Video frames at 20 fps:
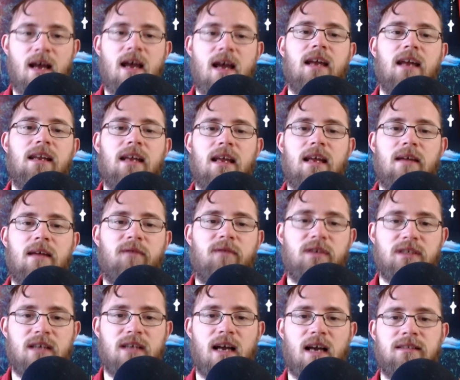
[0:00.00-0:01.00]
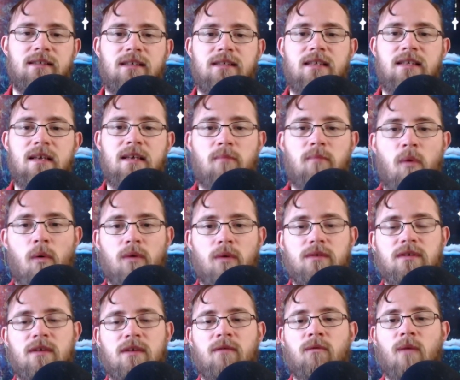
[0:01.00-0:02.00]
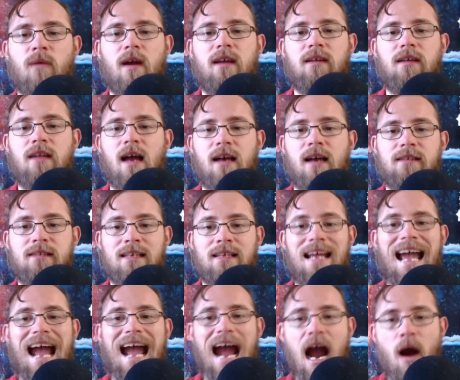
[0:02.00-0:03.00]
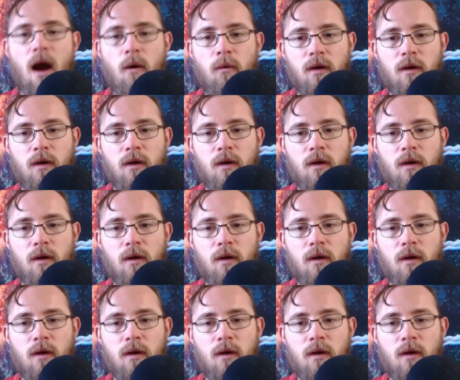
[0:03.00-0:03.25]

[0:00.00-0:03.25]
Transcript: It emphasizes the importance of recognizing our